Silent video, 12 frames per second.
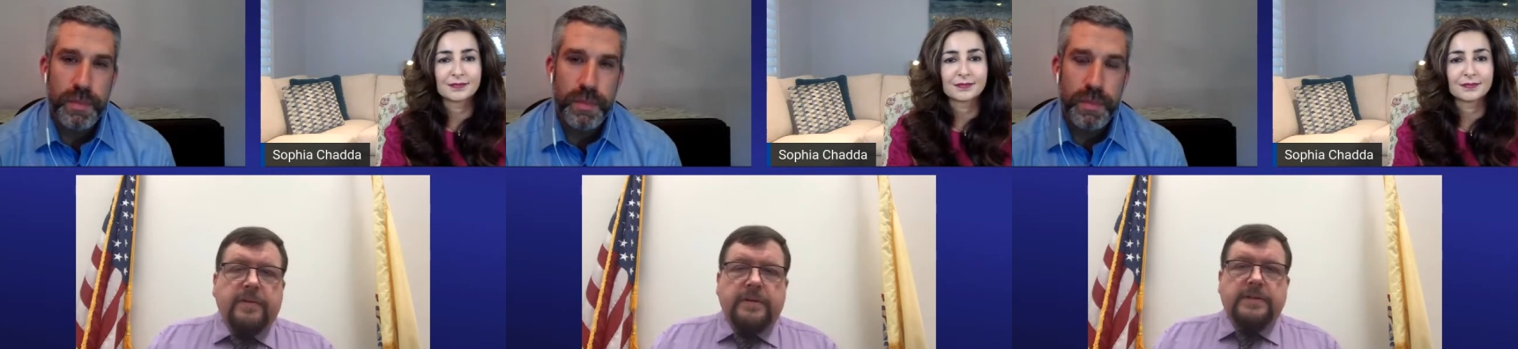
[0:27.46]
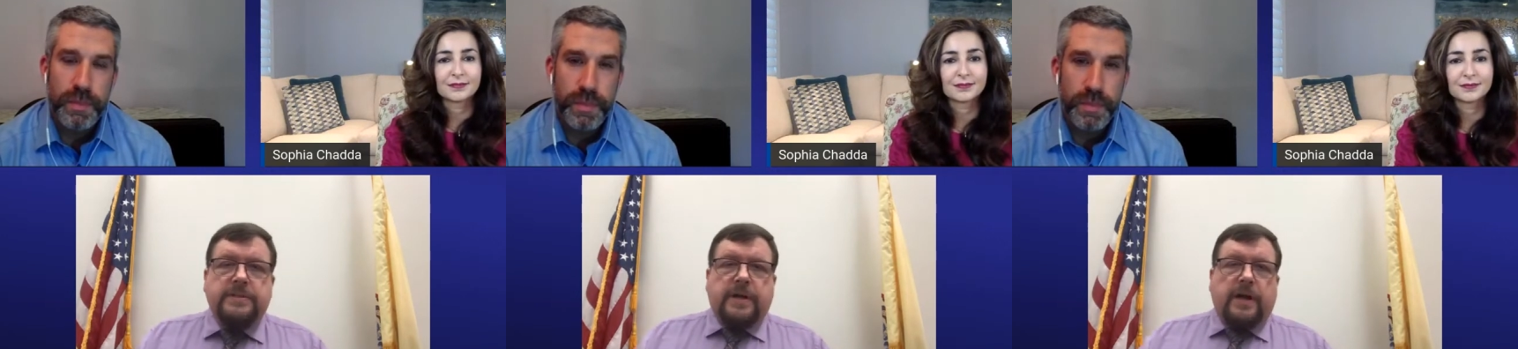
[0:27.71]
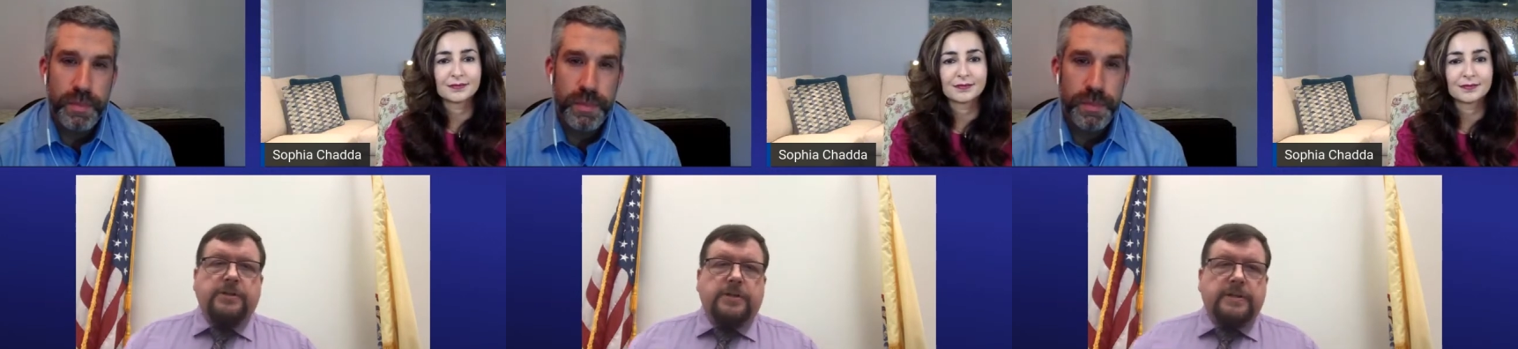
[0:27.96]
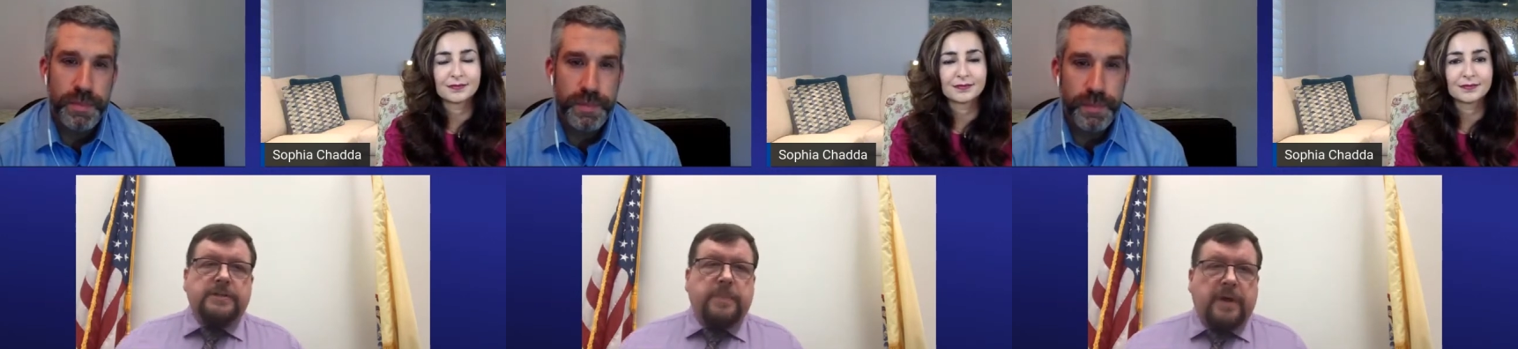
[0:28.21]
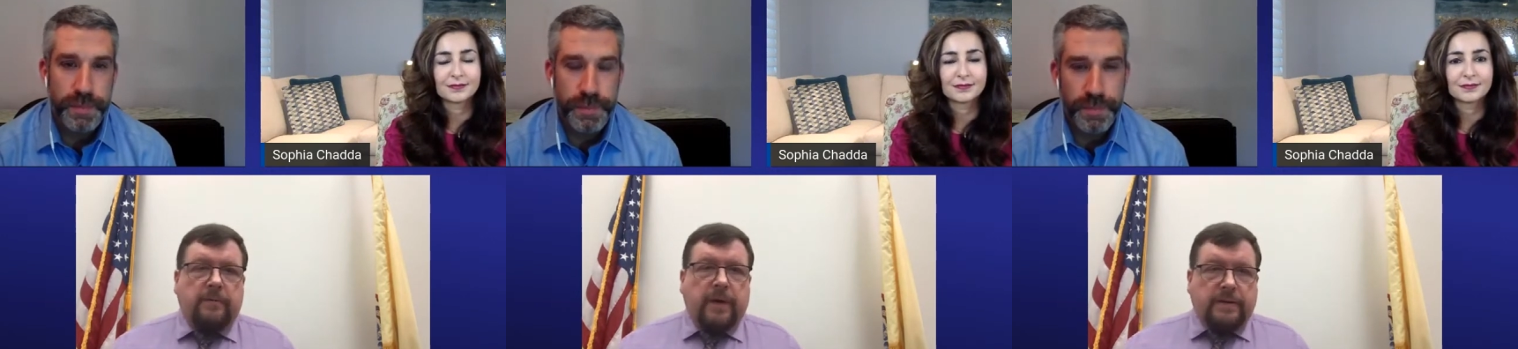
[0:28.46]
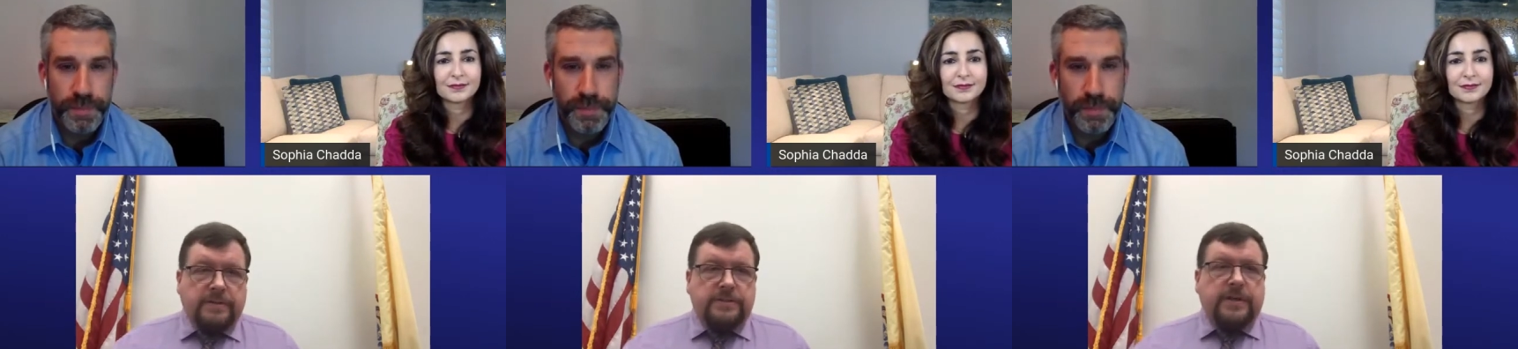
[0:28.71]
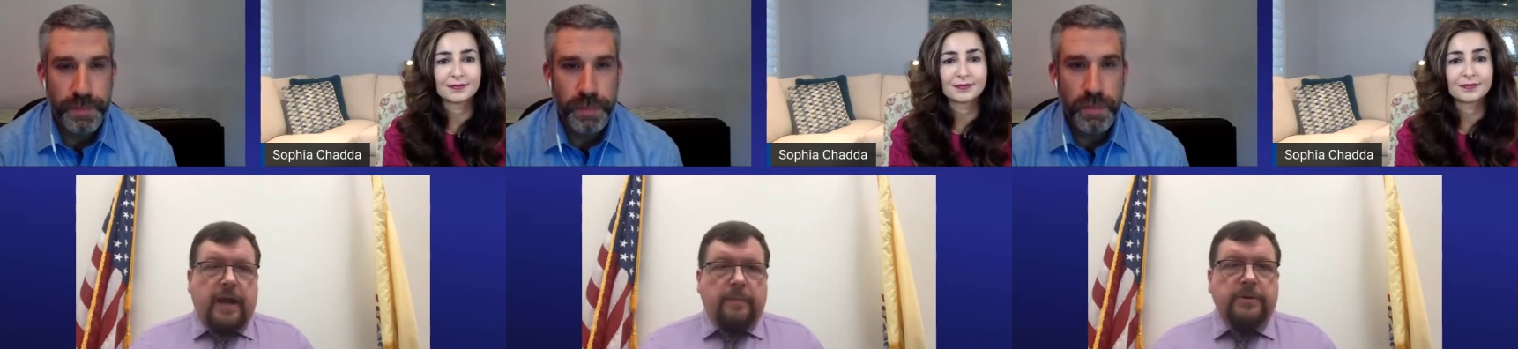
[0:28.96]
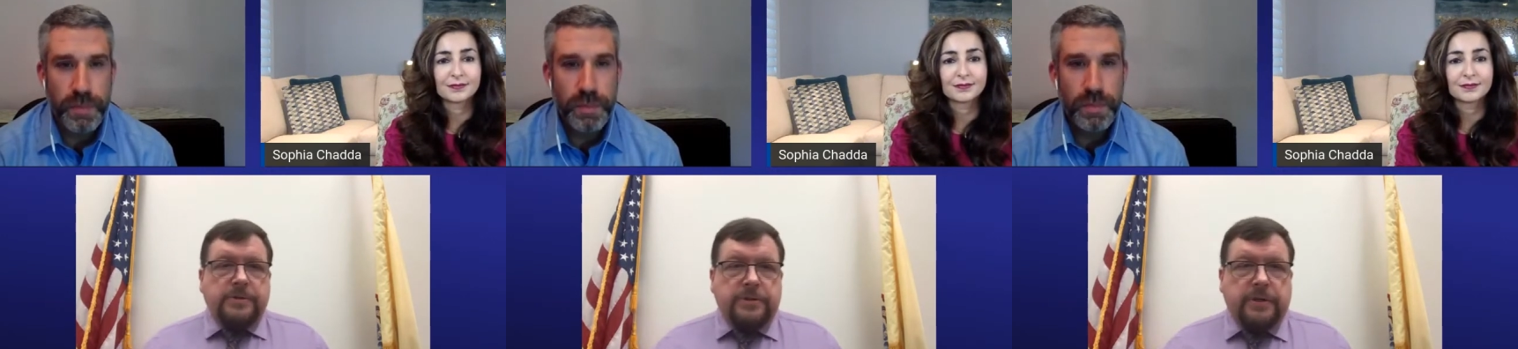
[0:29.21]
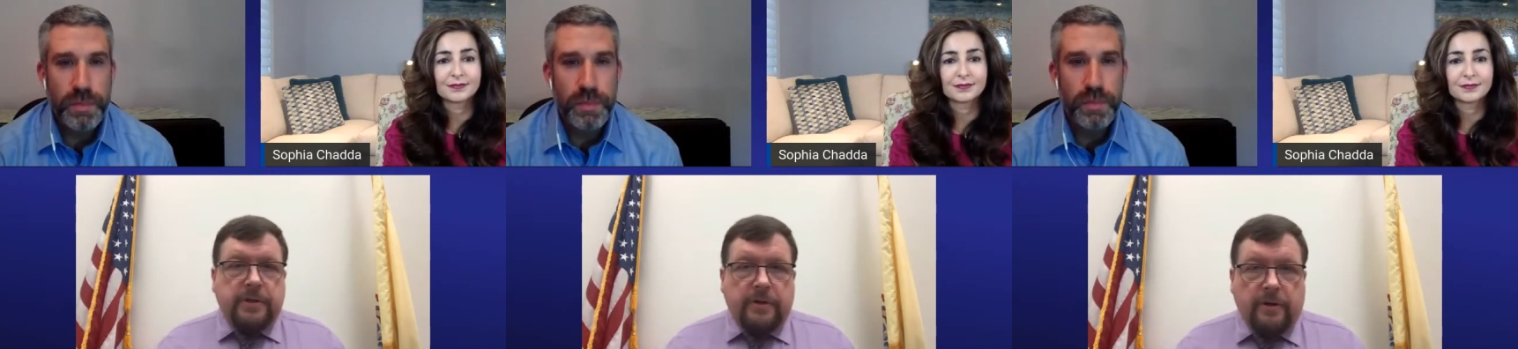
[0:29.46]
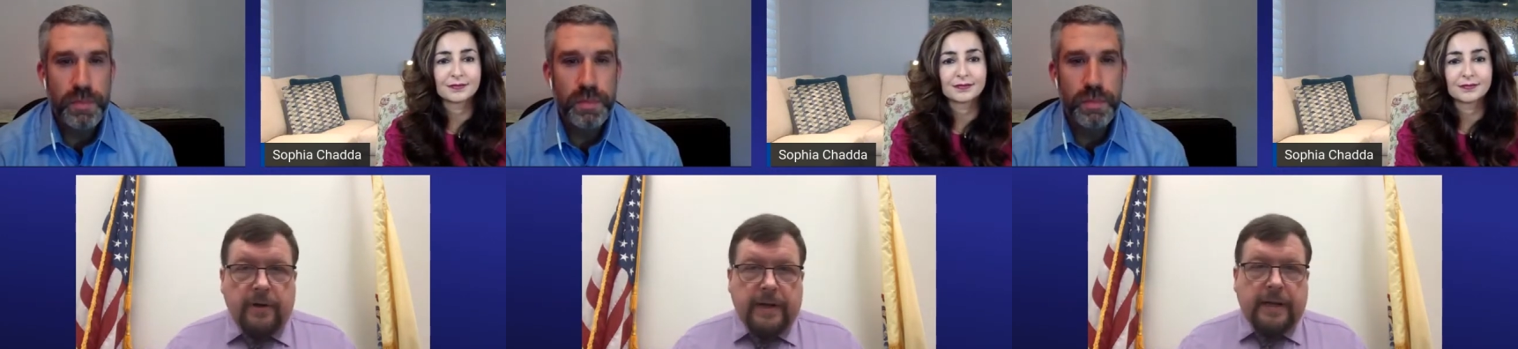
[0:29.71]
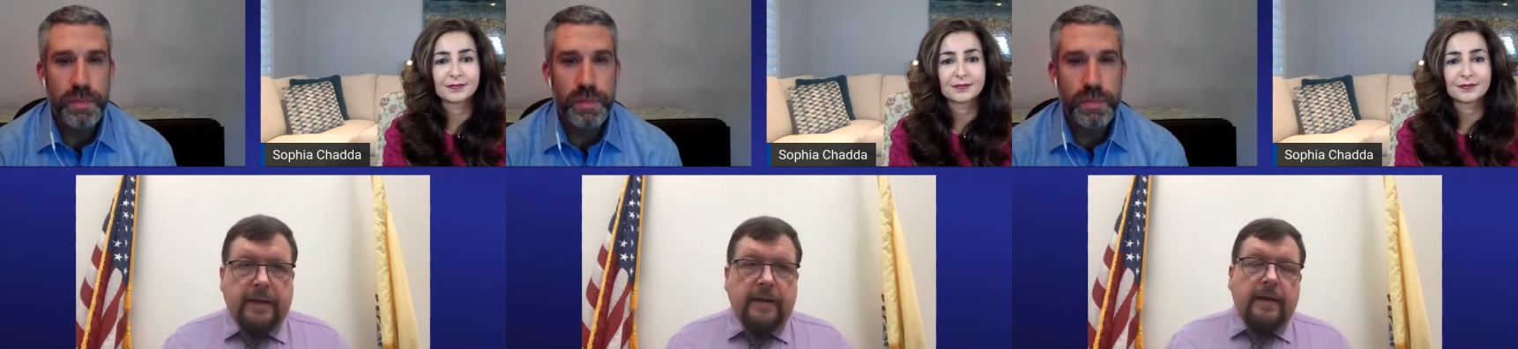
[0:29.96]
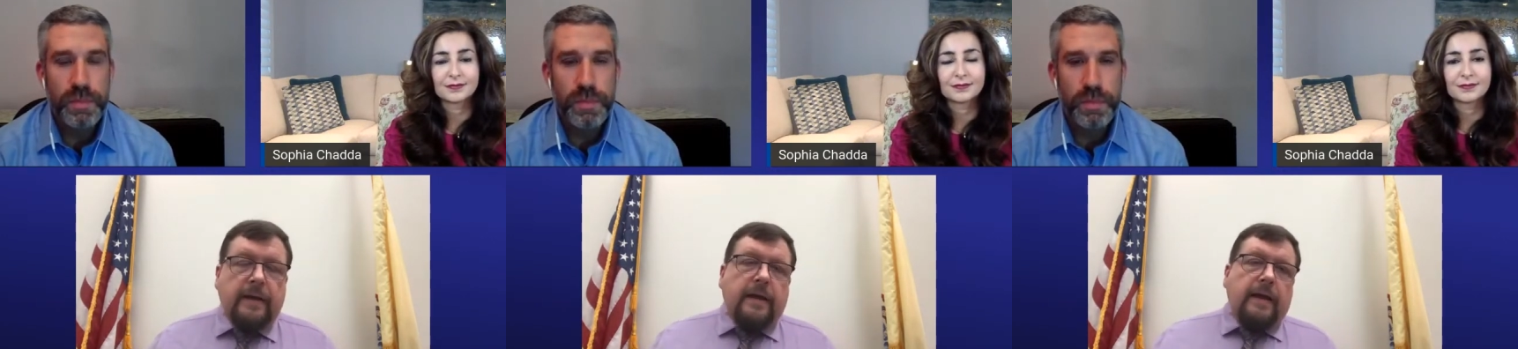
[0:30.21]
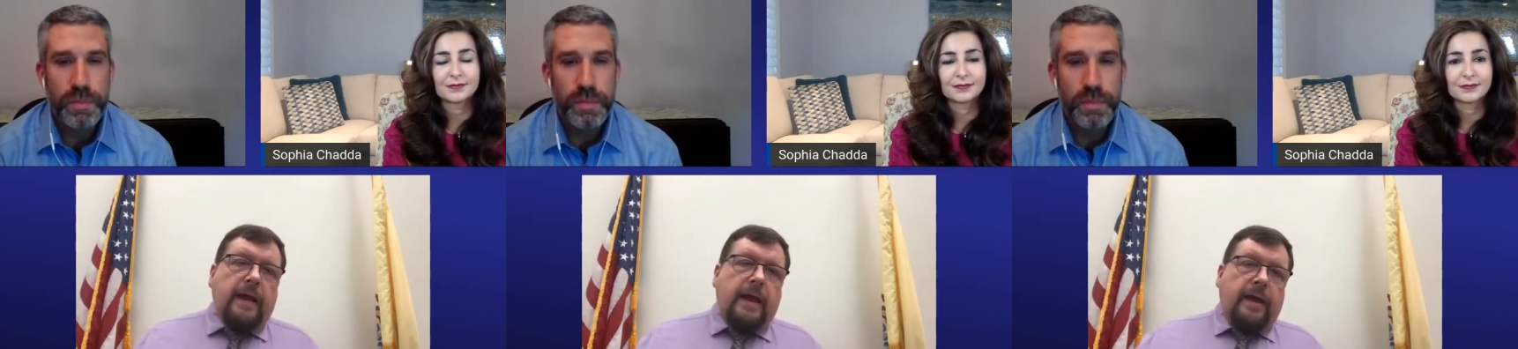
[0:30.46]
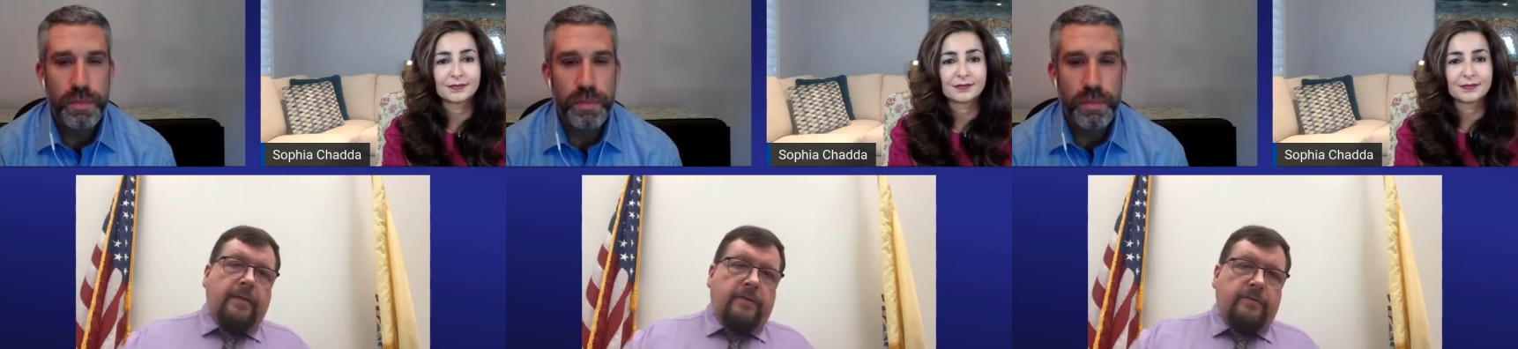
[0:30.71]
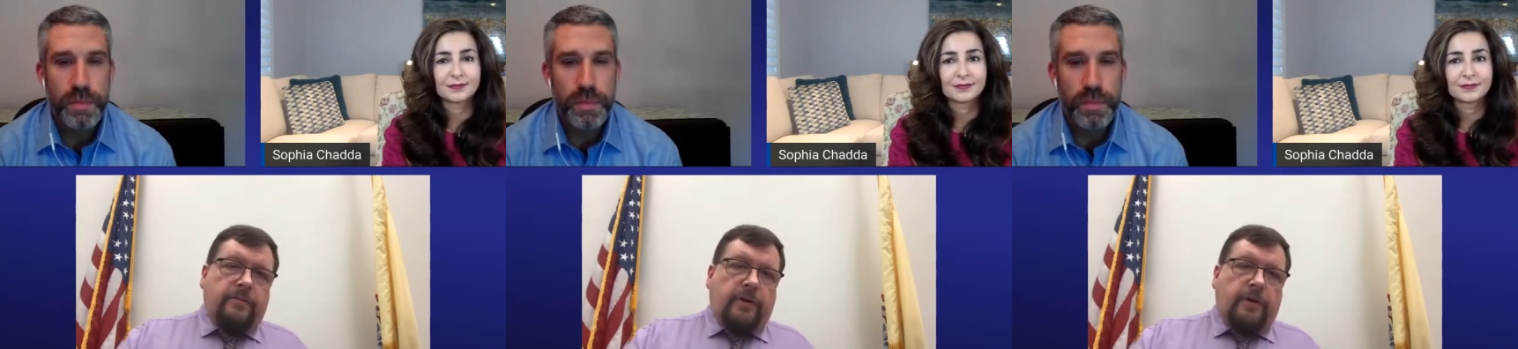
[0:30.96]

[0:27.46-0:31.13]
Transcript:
Speaker 1: of the discussion has been around cybersecurity and the